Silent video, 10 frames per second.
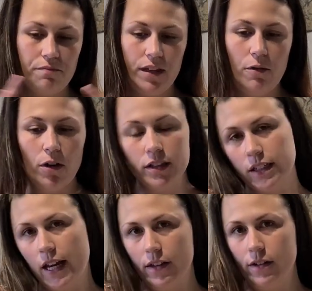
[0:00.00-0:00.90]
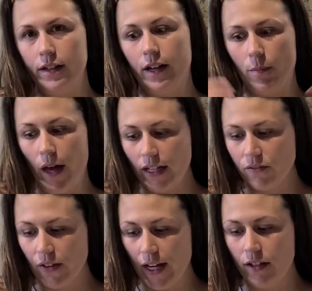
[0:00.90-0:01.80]
They work together and help
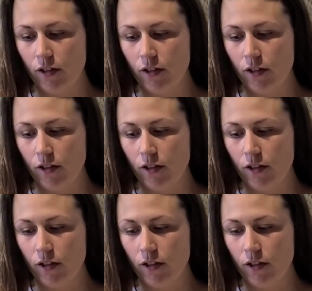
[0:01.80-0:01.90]
activate.